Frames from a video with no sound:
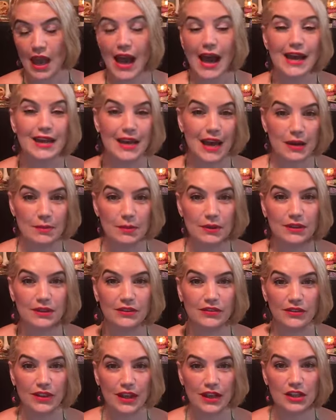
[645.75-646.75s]
I, I
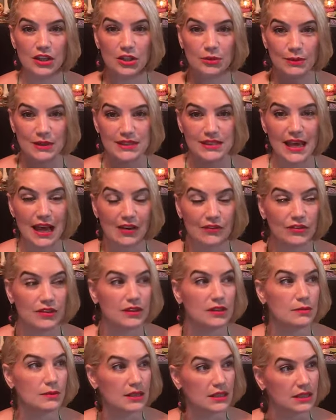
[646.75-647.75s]
believe that humans have
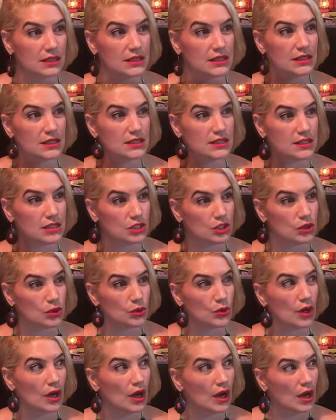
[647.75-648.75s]
the ability
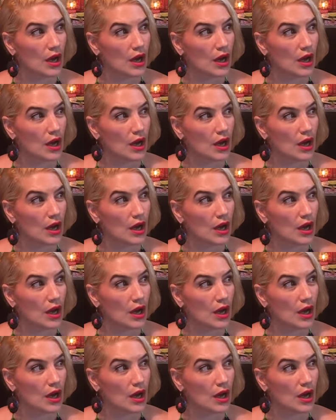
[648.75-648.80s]
to